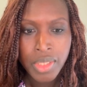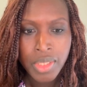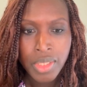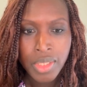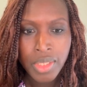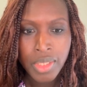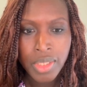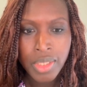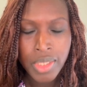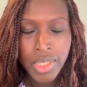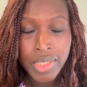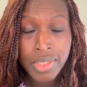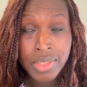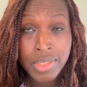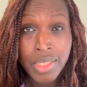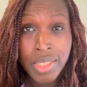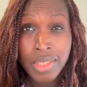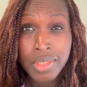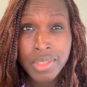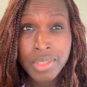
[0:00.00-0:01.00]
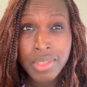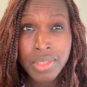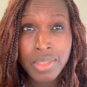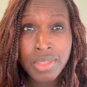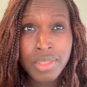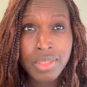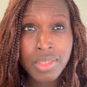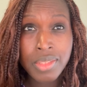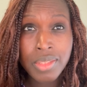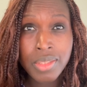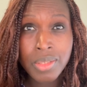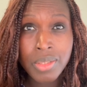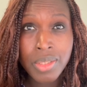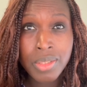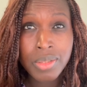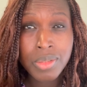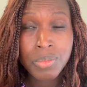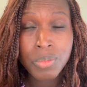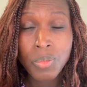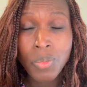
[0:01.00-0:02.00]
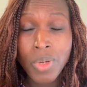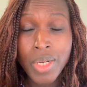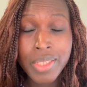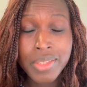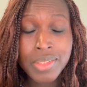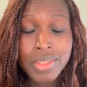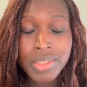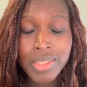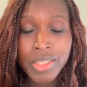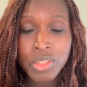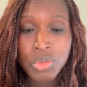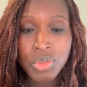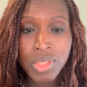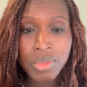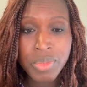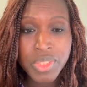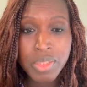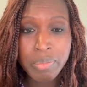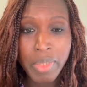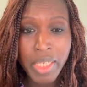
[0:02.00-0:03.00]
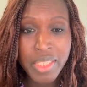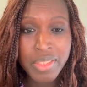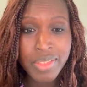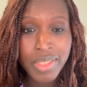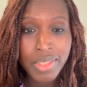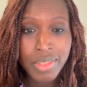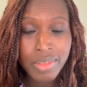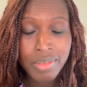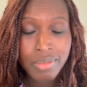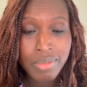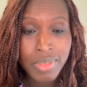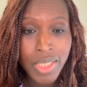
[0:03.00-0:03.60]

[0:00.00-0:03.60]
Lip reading: It started once actually with my knee.